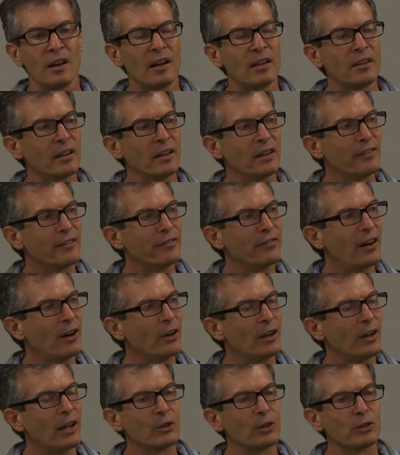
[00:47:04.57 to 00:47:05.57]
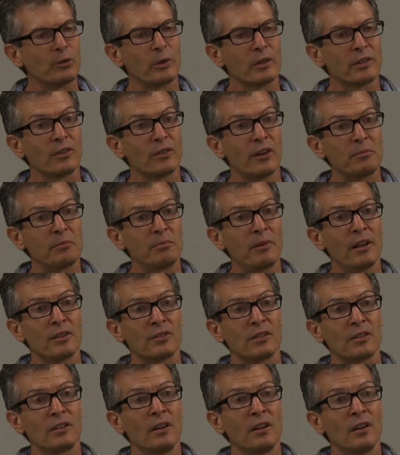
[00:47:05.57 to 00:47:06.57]
And then I found out with great
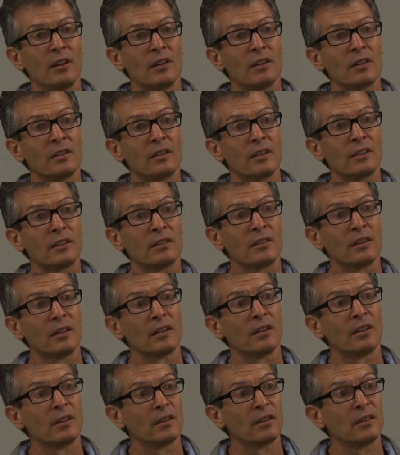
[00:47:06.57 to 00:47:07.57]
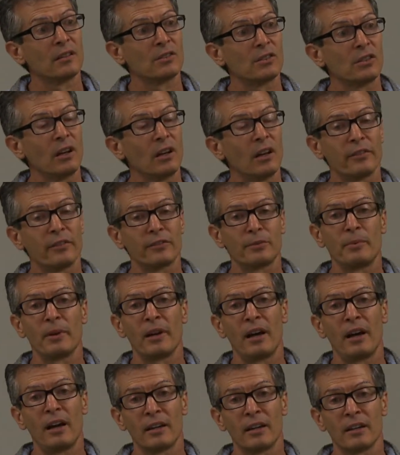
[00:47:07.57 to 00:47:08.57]
pleasure that she left
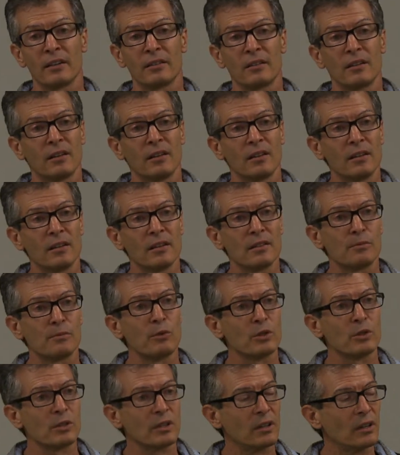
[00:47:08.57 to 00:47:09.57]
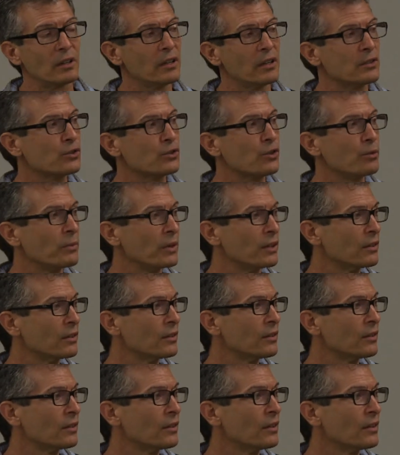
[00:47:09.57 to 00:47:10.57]
behind this musical instrument
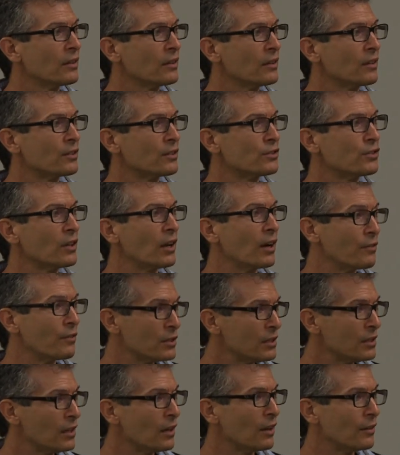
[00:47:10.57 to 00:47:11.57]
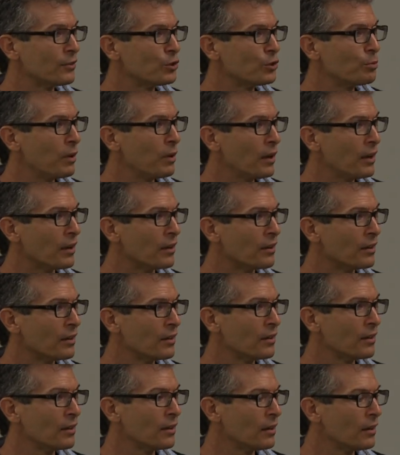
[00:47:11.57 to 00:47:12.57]
that she obviously loved to play.
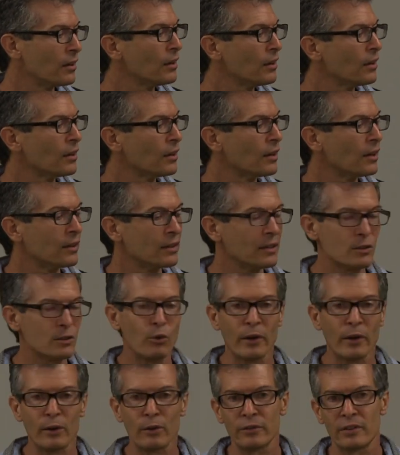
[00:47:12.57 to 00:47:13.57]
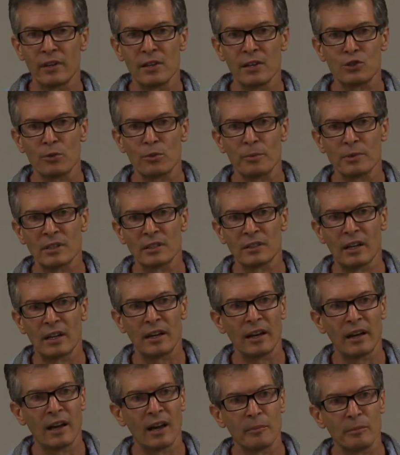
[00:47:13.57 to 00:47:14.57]
And it's one of the instruments that
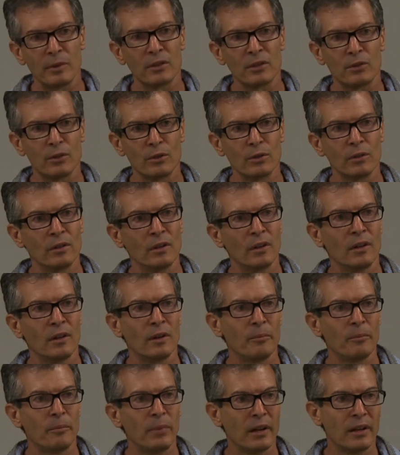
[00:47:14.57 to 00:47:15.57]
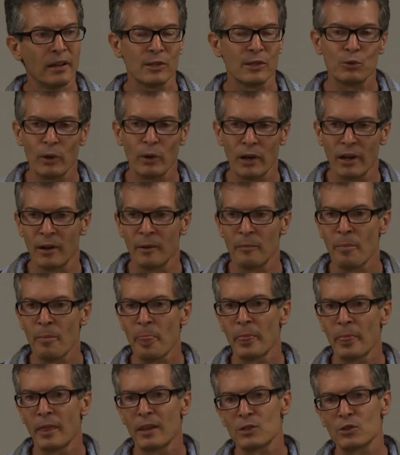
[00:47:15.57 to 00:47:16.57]
I happen to play as well.
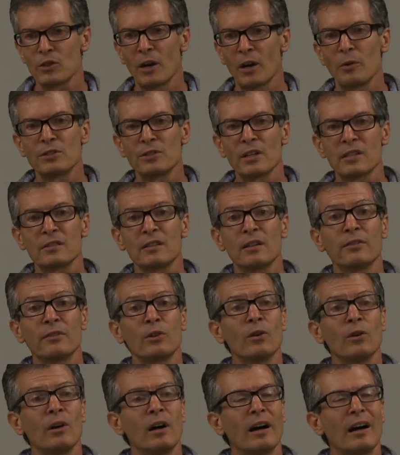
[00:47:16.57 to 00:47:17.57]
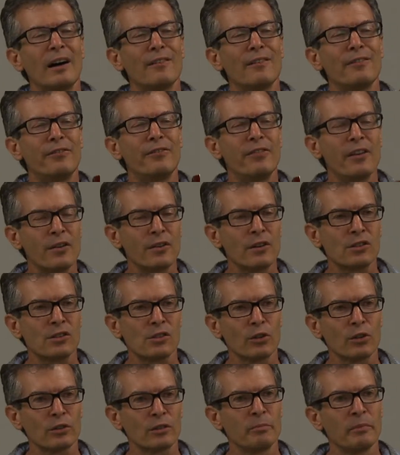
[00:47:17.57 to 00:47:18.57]
So I will just give you a very
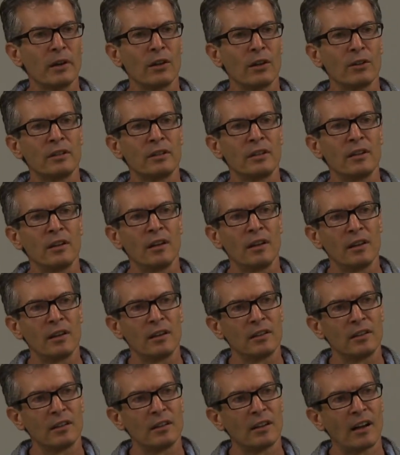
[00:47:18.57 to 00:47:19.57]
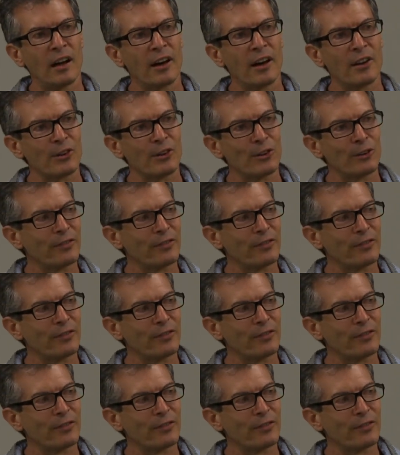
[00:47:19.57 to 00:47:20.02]
short melody in honor